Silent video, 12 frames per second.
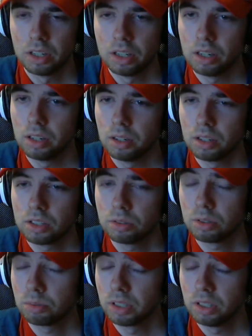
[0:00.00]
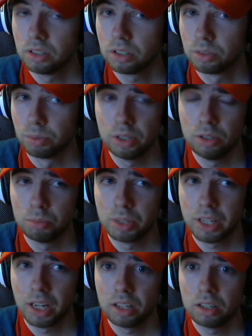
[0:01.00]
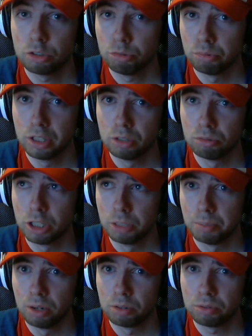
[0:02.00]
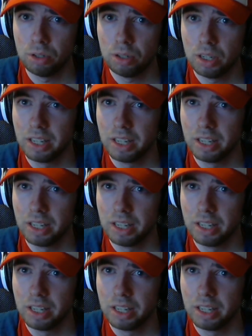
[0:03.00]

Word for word: Uh, so it's really good, it's a really new mechanic, and it's really, really powerful,